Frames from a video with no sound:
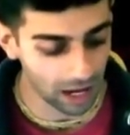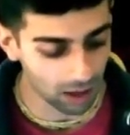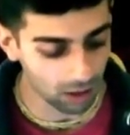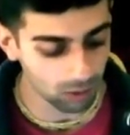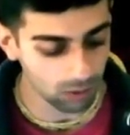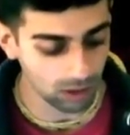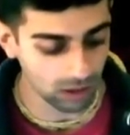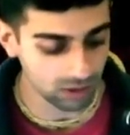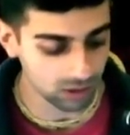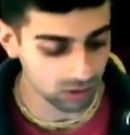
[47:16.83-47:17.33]

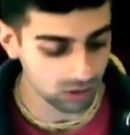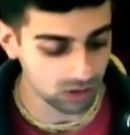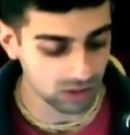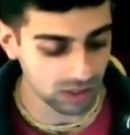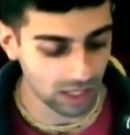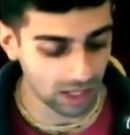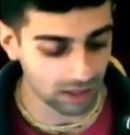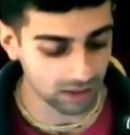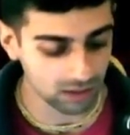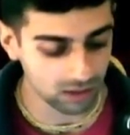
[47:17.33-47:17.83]

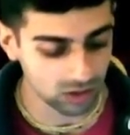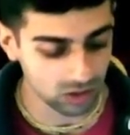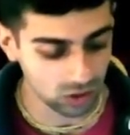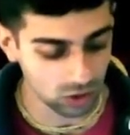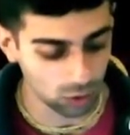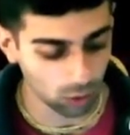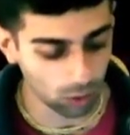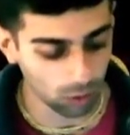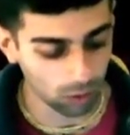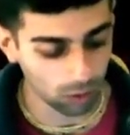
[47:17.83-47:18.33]
understand the
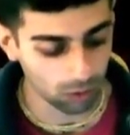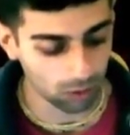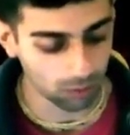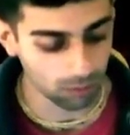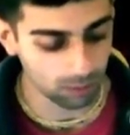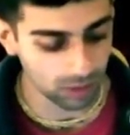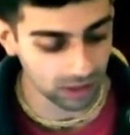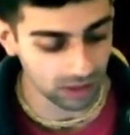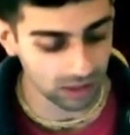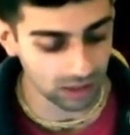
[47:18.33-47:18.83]
soul
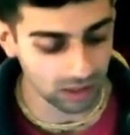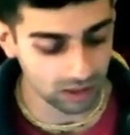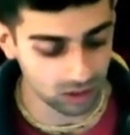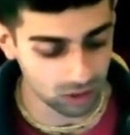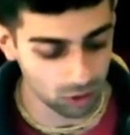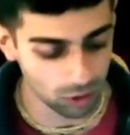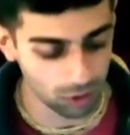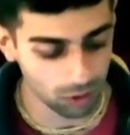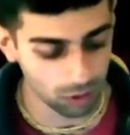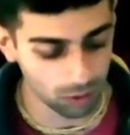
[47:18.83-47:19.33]
being
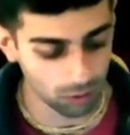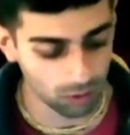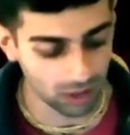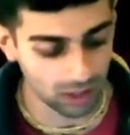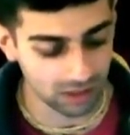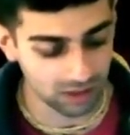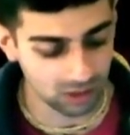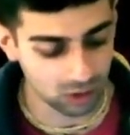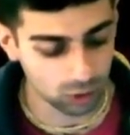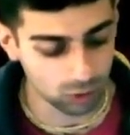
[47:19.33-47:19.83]
eternal
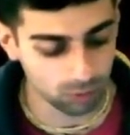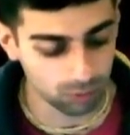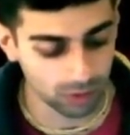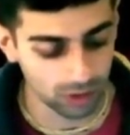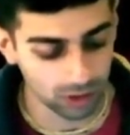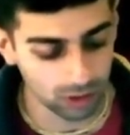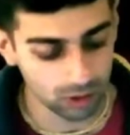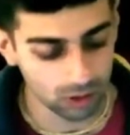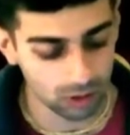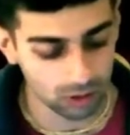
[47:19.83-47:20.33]
and
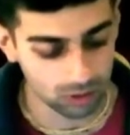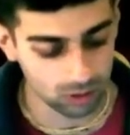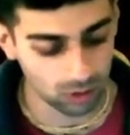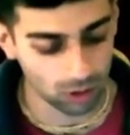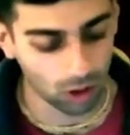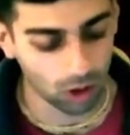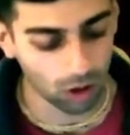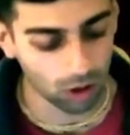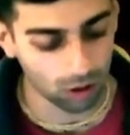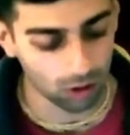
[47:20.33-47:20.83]
superior to
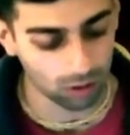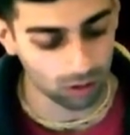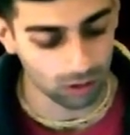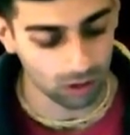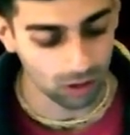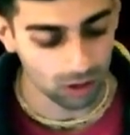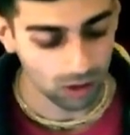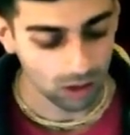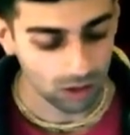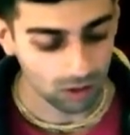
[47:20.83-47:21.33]

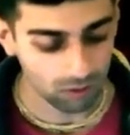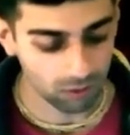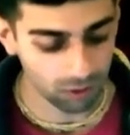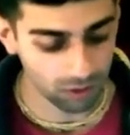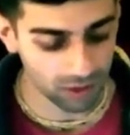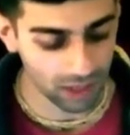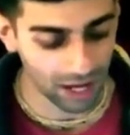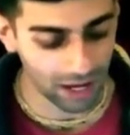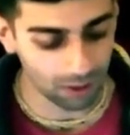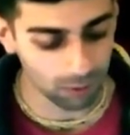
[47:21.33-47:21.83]
all. For
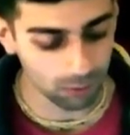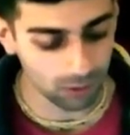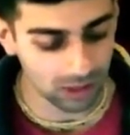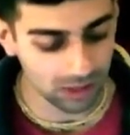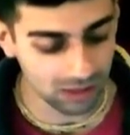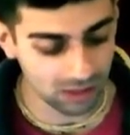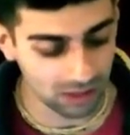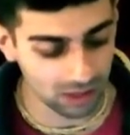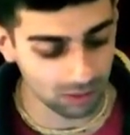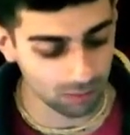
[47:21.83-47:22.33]
that
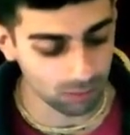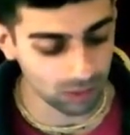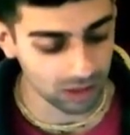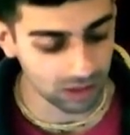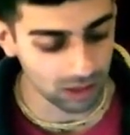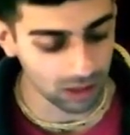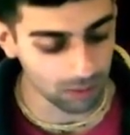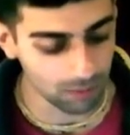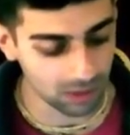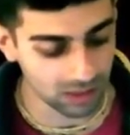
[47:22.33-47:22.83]
reason,
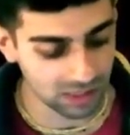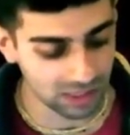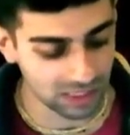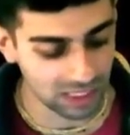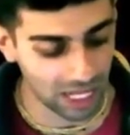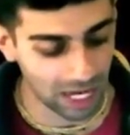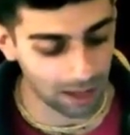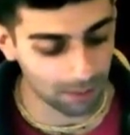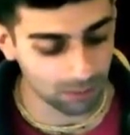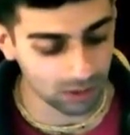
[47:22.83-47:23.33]
become
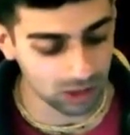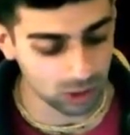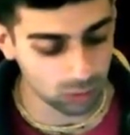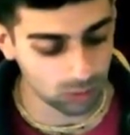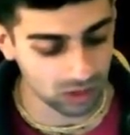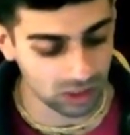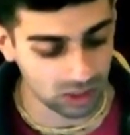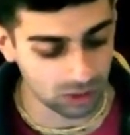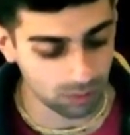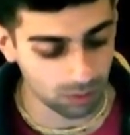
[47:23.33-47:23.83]
established
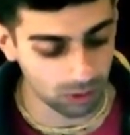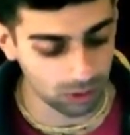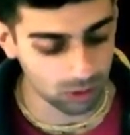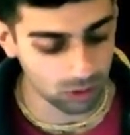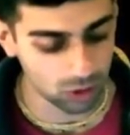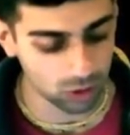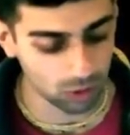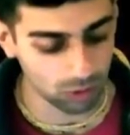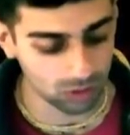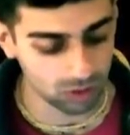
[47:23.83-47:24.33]
with
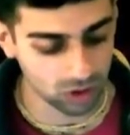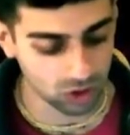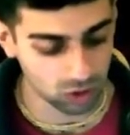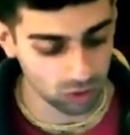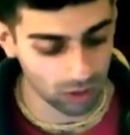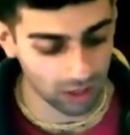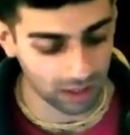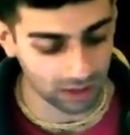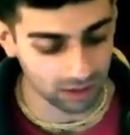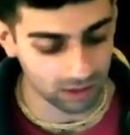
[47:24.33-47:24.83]
spiritual
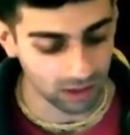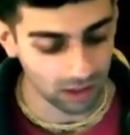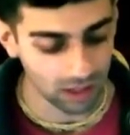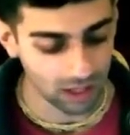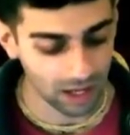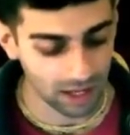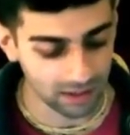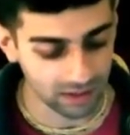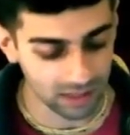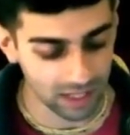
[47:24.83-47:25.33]
strength,
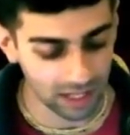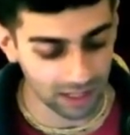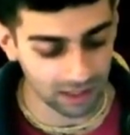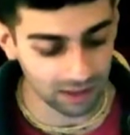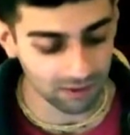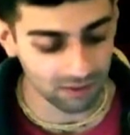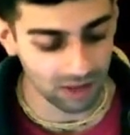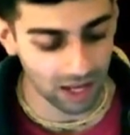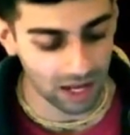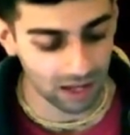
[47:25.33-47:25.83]
and
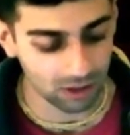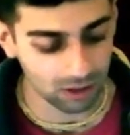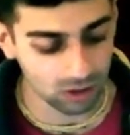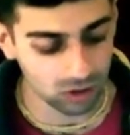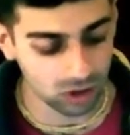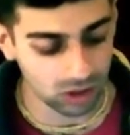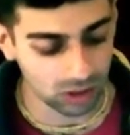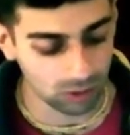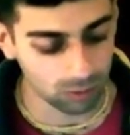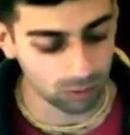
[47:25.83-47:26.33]
negative
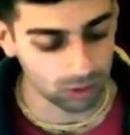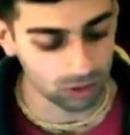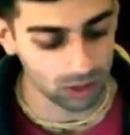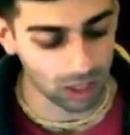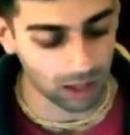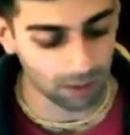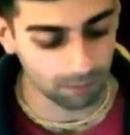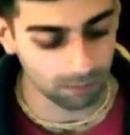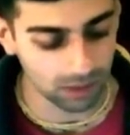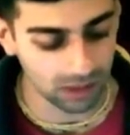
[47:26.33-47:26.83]
energy will
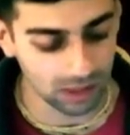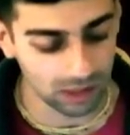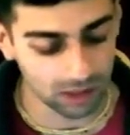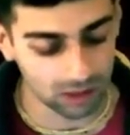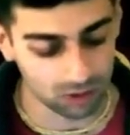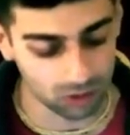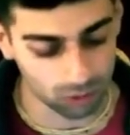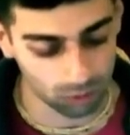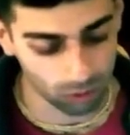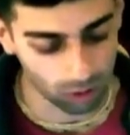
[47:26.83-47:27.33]
not be
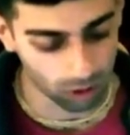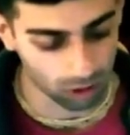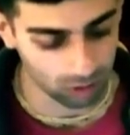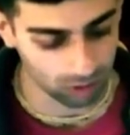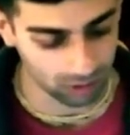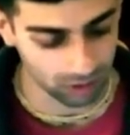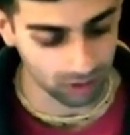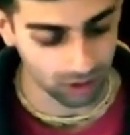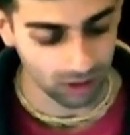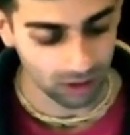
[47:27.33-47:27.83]

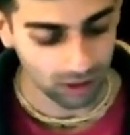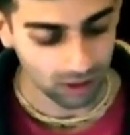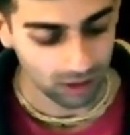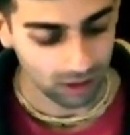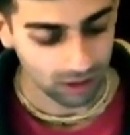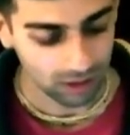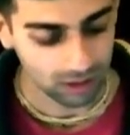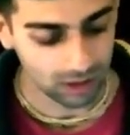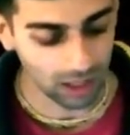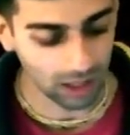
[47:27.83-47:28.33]
enthralled.
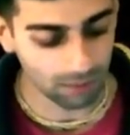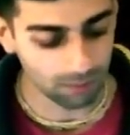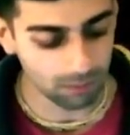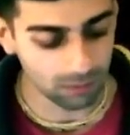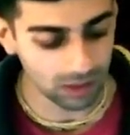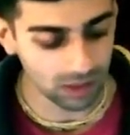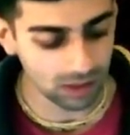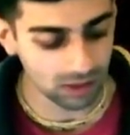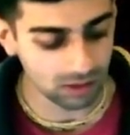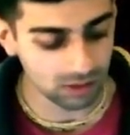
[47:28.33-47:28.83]
That
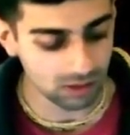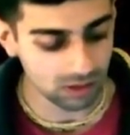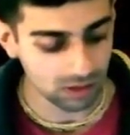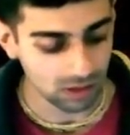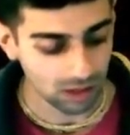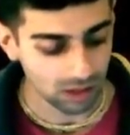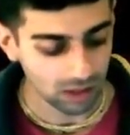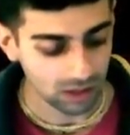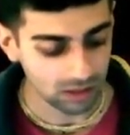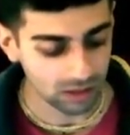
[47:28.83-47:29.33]
means
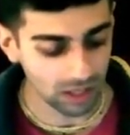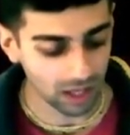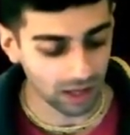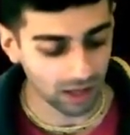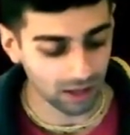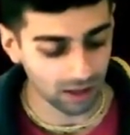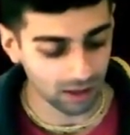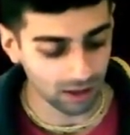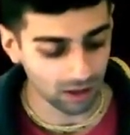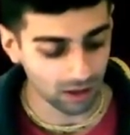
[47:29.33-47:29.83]

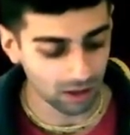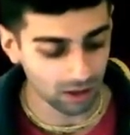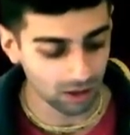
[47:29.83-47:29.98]
that